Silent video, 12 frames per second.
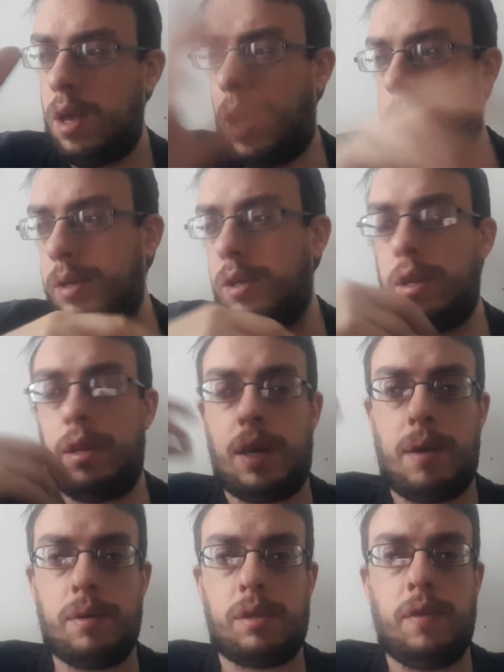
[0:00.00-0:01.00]
Amazon and
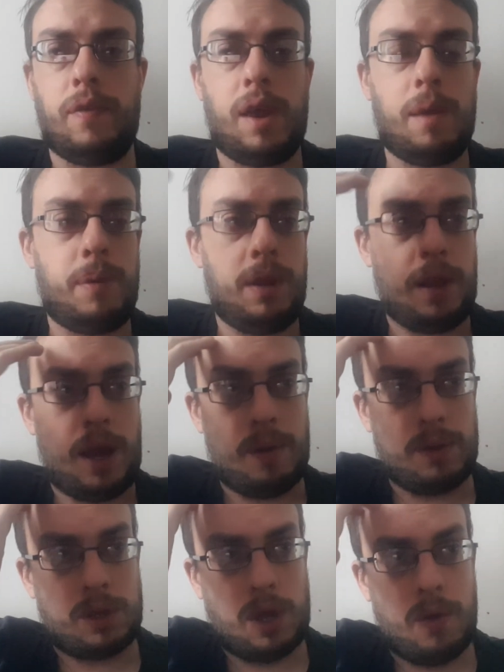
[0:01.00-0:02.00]
how it's developing and how
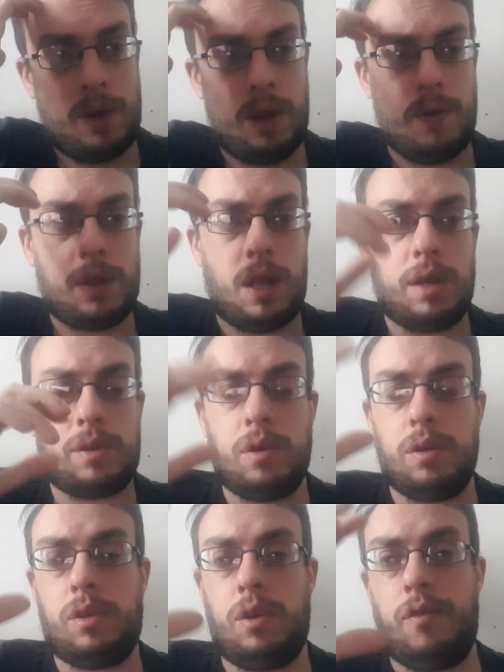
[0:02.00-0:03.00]
it's going over the last
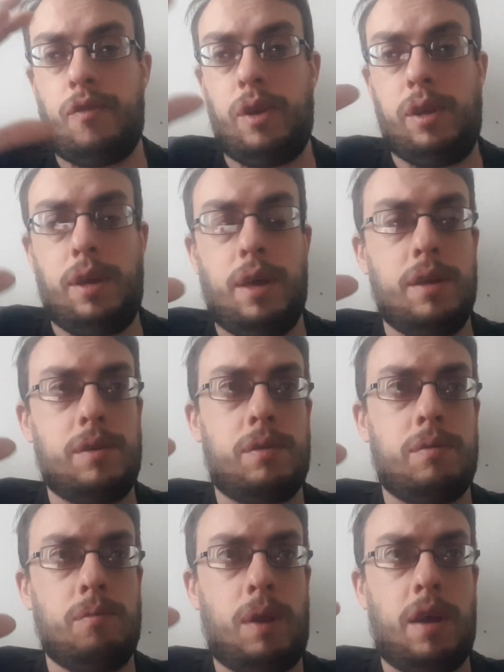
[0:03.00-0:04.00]
sort of 2, 3 years
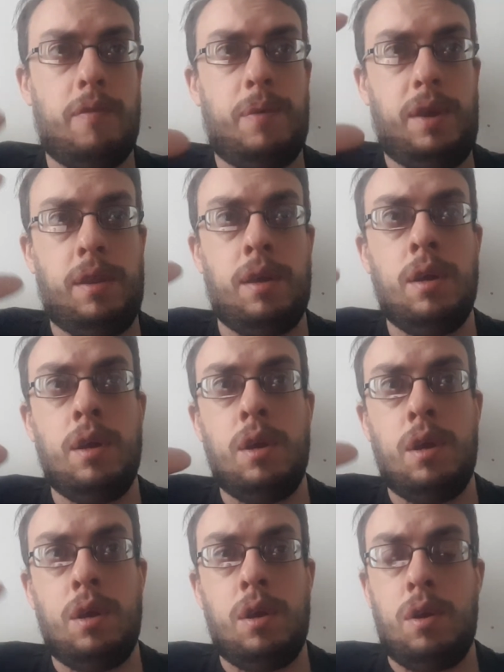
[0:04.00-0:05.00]
while I've been
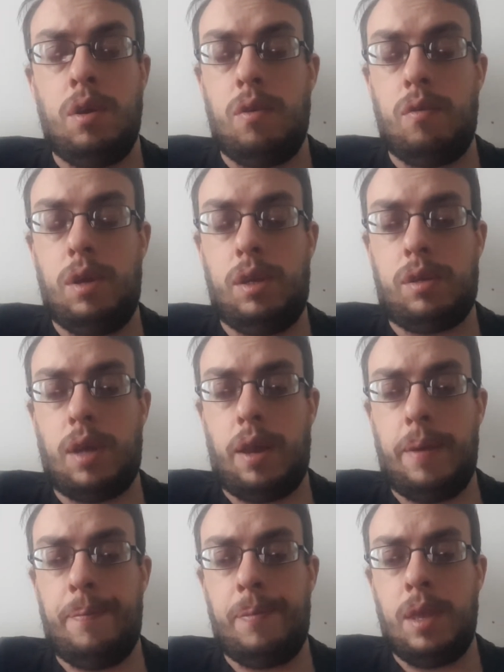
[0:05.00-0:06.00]

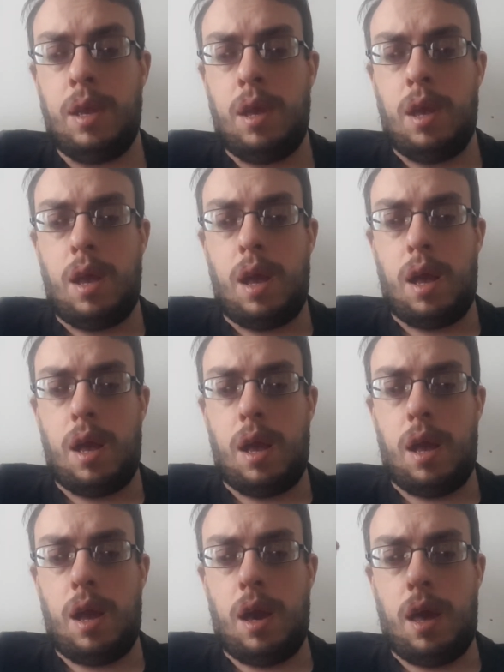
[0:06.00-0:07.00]
reselling,
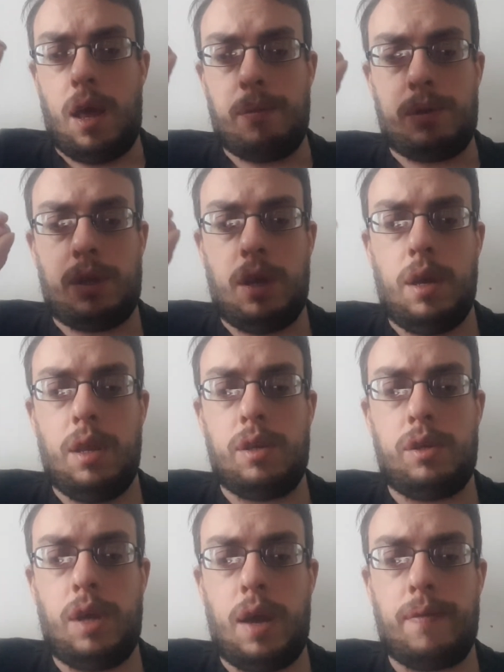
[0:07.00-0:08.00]
and I'm seeing a
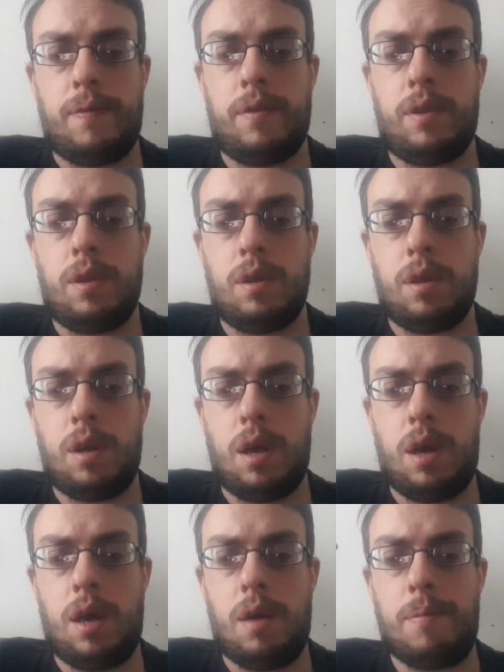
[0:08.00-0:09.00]
shift,
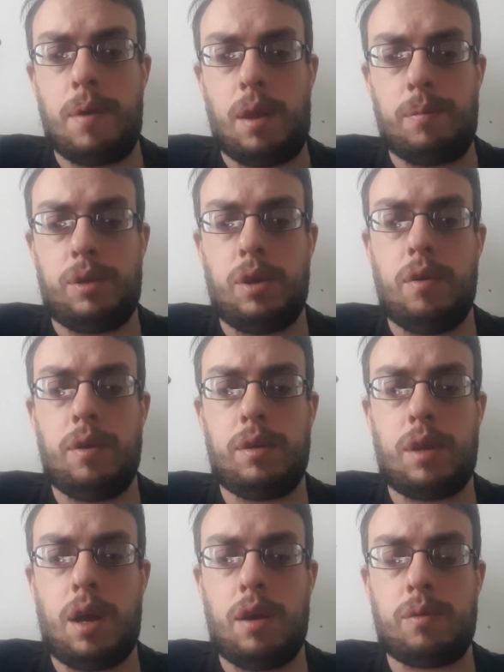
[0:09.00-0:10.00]
and I'm sure others
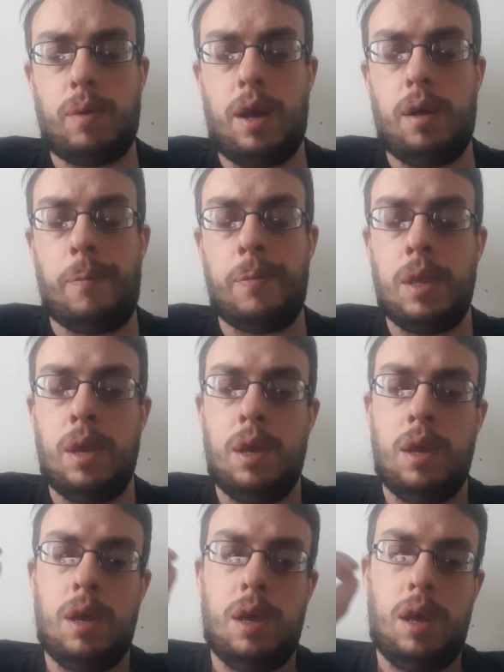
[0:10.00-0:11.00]
are as well,
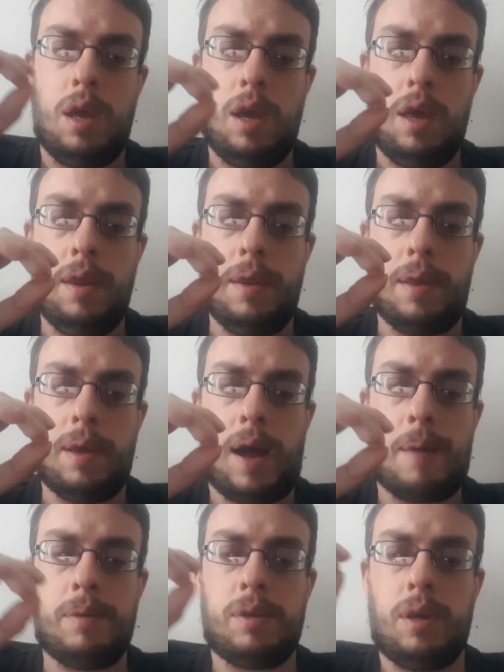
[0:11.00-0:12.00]
in
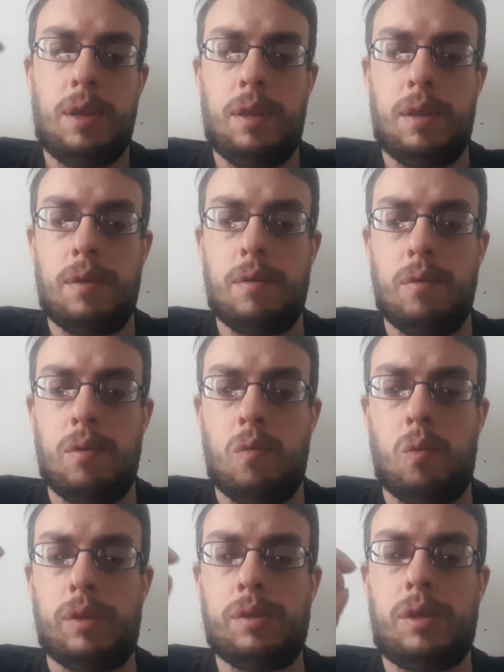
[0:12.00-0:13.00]
Amazon
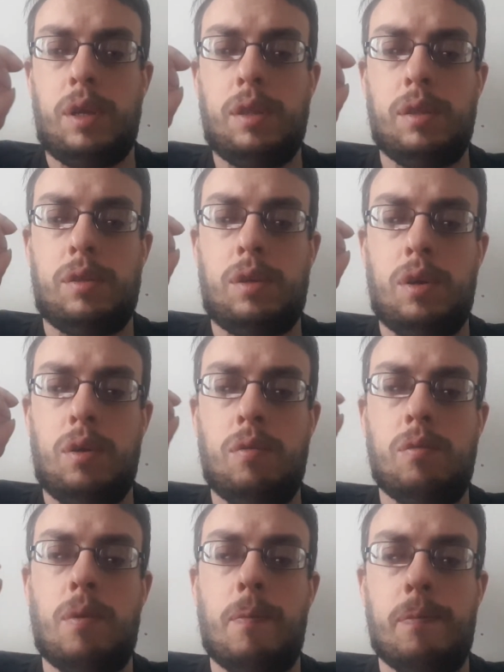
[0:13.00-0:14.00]
wanting
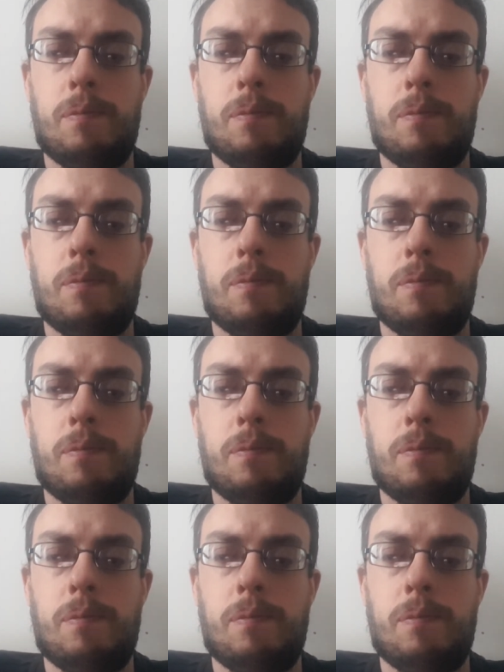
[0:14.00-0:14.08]
to